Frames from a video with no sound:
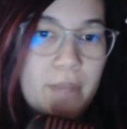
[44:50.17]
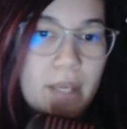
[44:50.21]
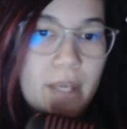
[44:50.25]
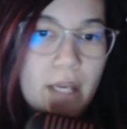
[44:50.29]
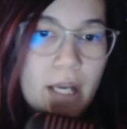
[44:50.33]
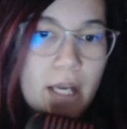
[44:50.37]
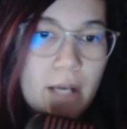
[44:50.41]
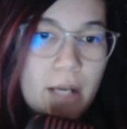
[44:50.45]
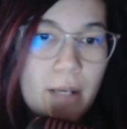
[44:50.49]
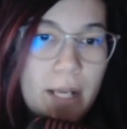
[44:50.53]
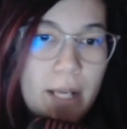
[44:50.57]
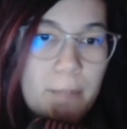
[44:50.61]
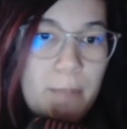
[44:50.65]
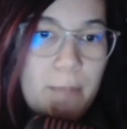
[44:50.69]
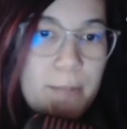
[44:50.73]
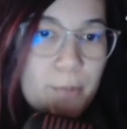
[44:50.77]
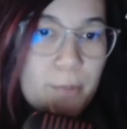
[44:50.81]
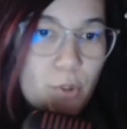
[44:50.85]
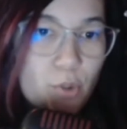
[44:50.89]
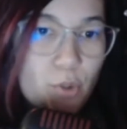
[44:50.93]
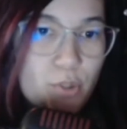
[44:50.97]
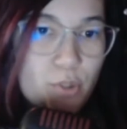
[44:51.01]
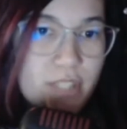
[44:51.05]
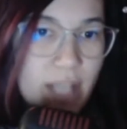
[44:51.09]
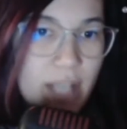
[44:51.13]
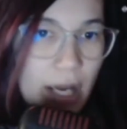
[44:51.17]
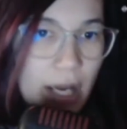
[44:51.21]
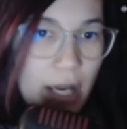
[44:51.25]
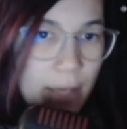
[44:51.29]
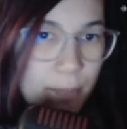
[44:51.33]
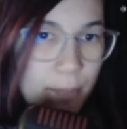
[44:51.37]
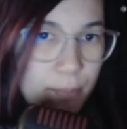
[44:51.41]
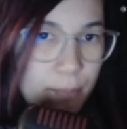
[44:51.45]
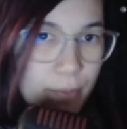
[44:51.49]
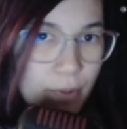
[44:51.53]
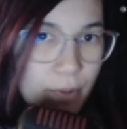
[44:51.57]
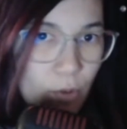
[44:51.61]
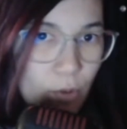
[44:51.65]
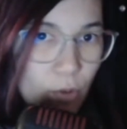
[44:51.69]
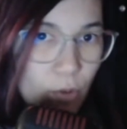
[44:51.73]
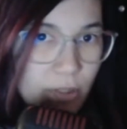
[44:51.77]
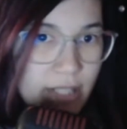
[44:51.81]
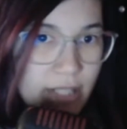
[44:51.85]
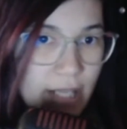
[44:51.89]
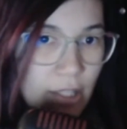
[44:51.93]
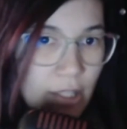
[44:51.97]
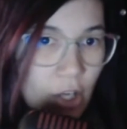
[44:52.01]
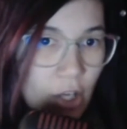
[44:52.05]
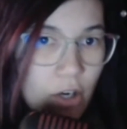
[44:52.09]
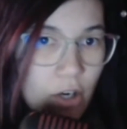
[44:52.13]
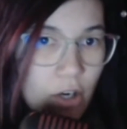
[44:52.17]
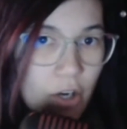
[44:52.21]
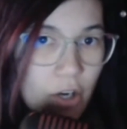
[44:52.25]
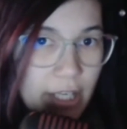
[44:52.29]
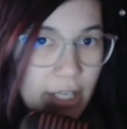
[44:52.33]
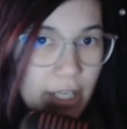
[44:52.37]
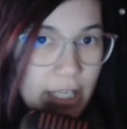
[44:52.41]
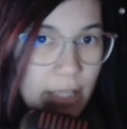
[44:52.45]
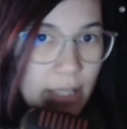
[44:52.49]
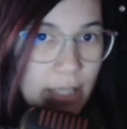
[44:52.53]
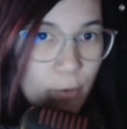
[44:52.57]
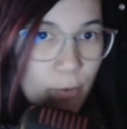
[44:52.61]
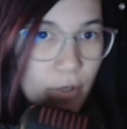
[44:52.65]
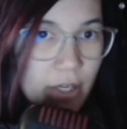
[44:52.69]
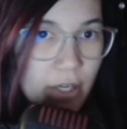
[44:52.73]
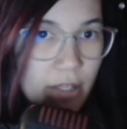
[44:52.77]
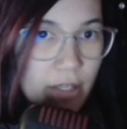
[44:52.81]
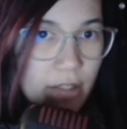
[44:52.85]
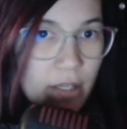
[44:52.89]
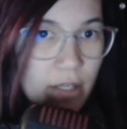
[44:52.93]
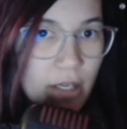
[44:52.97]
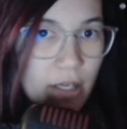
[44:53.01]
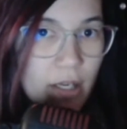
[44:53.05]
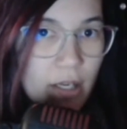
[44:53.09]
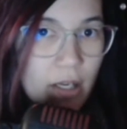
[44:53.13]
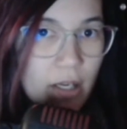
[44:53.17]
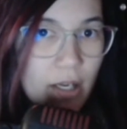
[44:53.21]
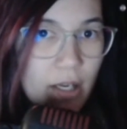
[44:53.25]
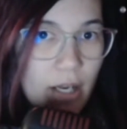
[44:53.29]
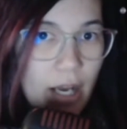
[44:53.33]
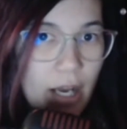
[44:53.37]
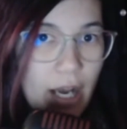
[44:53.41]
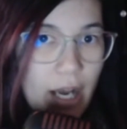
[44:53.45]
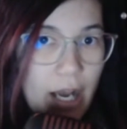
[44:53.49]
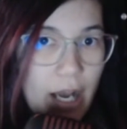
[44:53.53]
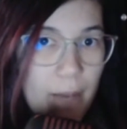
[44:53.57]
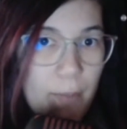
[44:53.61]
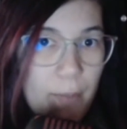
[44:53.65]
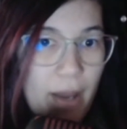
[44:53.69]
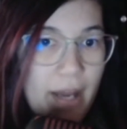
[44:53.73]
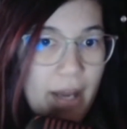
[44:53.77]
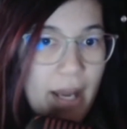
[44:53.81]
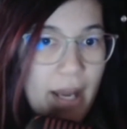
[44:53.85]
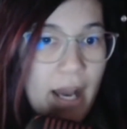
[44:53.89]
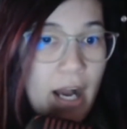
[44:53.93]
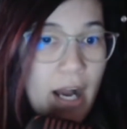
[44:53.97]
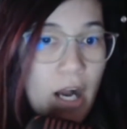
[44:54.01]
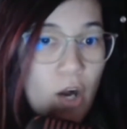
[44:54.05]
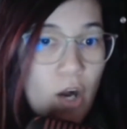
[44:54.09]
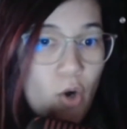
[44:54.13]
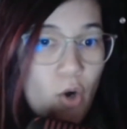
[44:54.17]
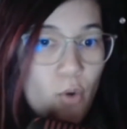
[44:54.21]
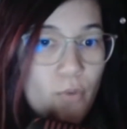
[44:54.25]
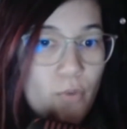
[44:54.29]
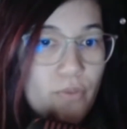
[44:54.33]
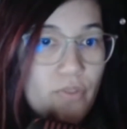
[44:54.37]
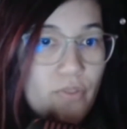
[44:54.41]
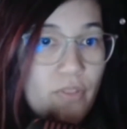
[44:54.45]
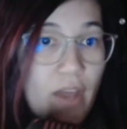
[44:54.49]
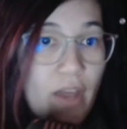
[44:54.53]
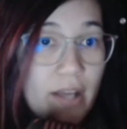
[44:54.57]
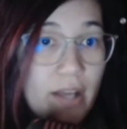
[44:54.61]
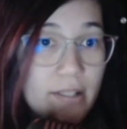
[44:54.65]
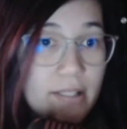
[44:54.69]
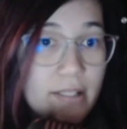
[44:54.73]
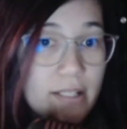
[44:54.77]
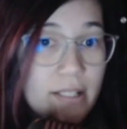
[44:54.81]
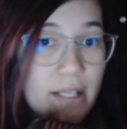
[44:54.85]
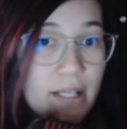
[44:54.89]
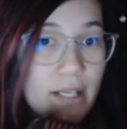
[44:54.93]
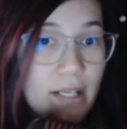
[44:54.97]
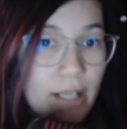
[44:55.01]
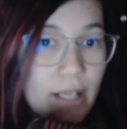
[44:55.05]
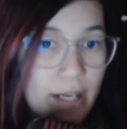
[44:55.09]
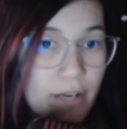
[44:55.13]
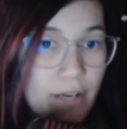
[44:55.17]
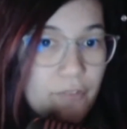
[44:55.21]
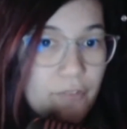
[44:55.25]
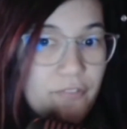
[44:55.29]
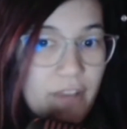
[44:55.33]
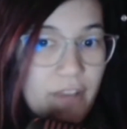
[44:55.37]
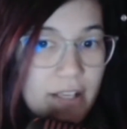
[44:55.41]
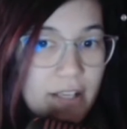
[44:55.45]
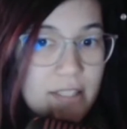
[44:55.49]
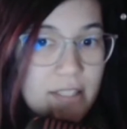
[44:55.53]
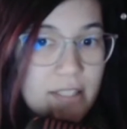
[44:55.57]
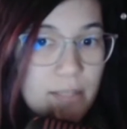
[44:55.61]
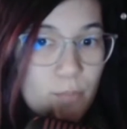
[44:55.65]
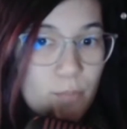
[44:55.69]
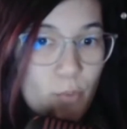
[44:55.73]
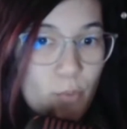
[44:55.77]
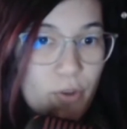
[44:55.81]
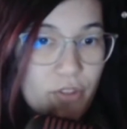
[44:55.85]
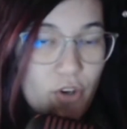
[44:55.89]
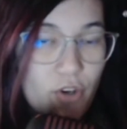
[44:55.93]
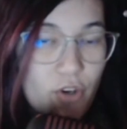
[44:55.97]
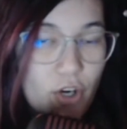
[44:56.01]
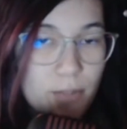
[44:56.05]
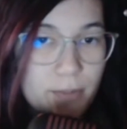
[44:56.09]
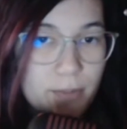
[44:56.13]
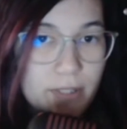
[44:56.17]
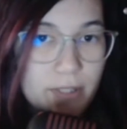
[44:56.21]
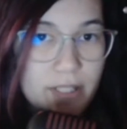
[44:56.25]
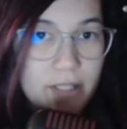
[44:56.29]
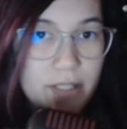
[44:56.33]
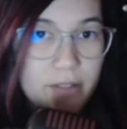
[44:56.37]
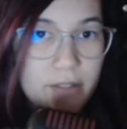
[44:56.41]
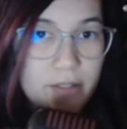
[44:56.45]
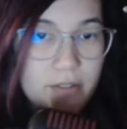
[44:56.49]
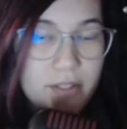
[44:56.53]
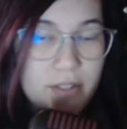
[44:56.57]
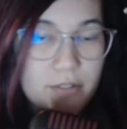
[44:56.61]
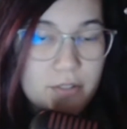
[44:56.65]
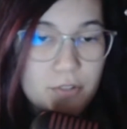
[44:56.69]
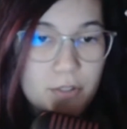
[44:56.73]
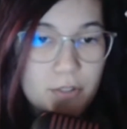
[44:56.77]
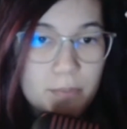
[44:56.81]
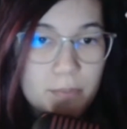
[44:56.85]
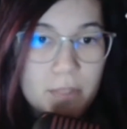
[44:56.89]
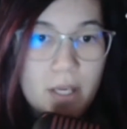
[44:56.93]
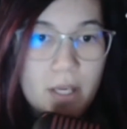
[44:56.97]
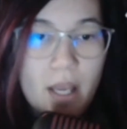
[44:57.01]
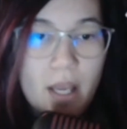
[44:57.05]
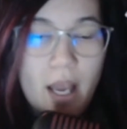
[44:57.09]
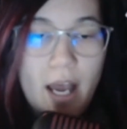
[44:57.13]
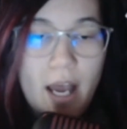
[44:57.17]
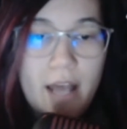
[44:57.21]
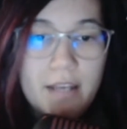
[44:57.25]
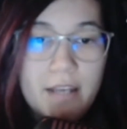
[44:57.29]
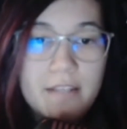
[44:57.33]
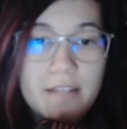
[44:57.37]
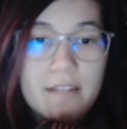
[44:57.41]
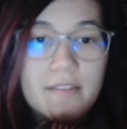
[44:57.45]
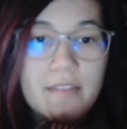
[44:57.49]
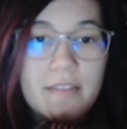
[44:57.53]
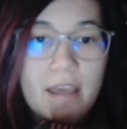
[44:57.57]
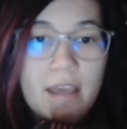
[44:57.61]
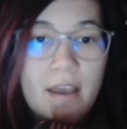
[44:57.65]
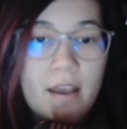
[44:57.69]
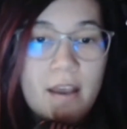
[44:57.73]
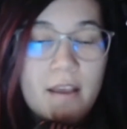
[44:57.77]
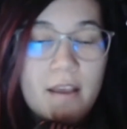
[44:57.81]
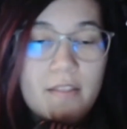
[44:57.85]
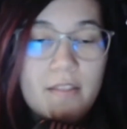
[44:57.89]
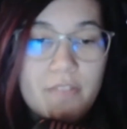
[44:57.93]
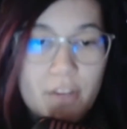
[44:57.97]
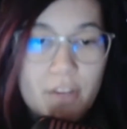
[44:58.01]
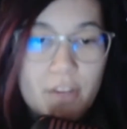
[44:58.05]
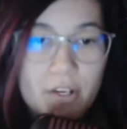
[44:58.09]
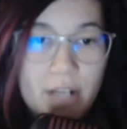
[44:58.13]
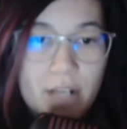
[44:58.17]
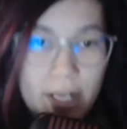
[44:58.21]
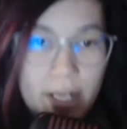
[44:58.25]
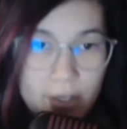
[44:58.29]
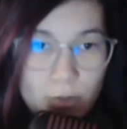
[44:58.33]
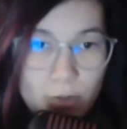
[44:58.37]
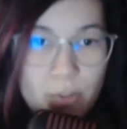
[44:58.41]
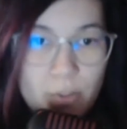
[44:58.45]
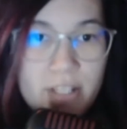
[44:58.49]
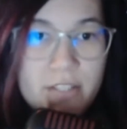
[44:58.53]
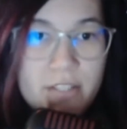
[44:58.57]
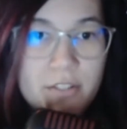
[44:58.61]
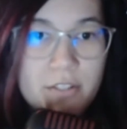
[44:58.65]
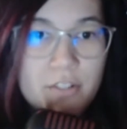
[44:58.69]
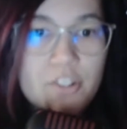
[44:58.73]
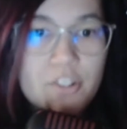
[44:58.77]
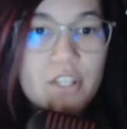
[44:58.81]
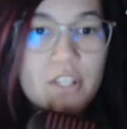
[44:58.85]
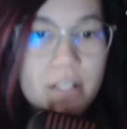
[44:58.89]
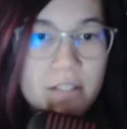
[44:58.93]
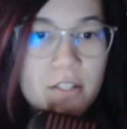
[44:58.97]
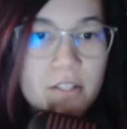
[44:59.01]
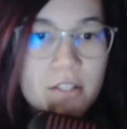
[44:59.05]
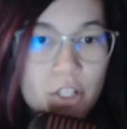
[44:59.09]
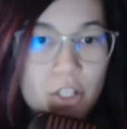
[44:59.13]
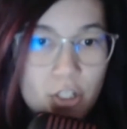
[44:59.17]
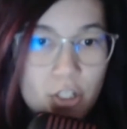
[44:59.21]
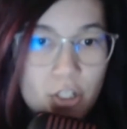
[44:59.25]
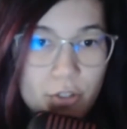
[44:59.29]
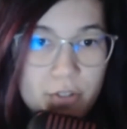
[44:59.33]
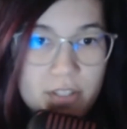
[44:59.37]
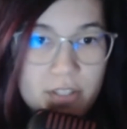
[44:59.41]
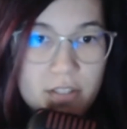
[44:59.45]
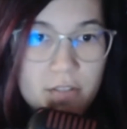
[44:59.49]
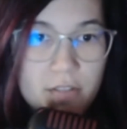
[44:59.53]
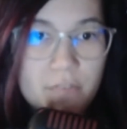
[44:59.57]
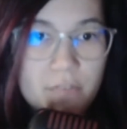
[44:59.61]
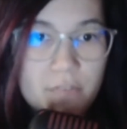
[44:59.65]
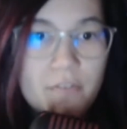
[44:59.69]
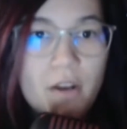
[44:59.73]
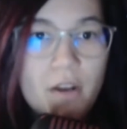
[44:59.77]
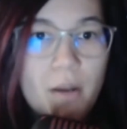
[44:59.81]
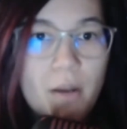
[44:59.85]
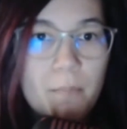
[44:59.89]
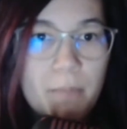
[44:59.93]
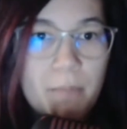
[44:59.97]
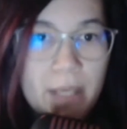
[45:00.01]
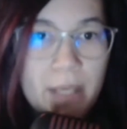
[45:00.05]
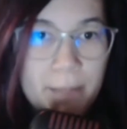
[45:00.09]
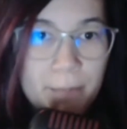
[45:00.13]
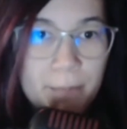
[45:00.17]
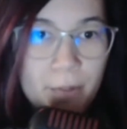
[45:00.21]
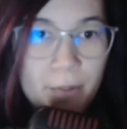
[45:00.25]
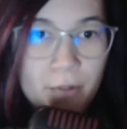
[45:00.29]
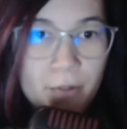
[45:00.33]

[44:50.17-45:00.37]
like people who type all day long on a keyboard. And how that like affects them with carpal tunnel syndrome. And their like research is conclusive. People